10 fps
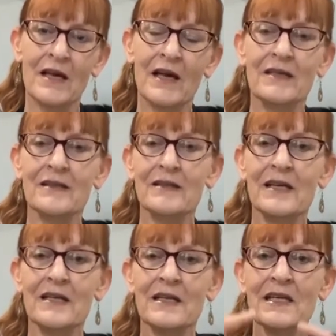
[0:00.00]
and that they
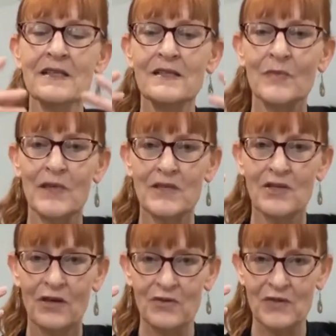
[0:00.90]
need to be
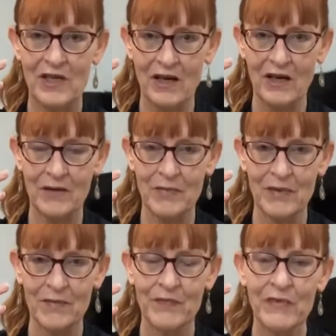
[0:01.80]
toned up.
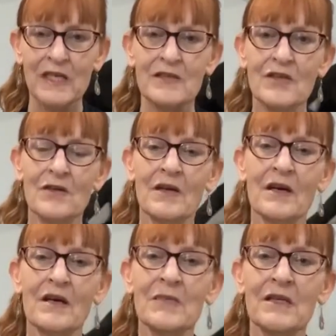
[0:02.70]
So the
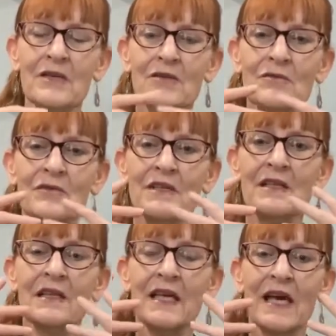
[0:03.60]
humming can
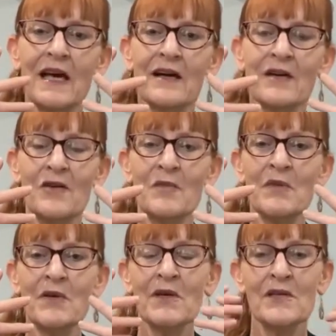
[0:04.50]
really help
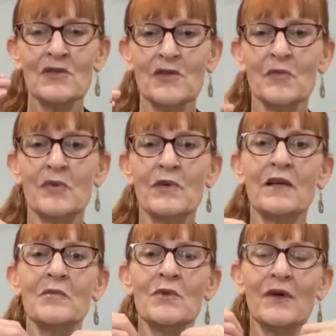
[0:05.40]
to
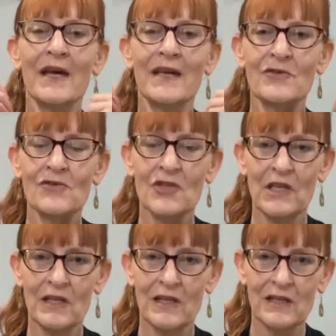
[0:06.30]
bring more
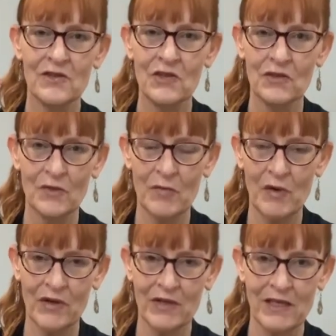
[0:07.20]
energy into your
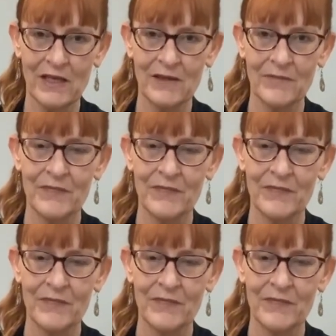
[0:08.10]
body.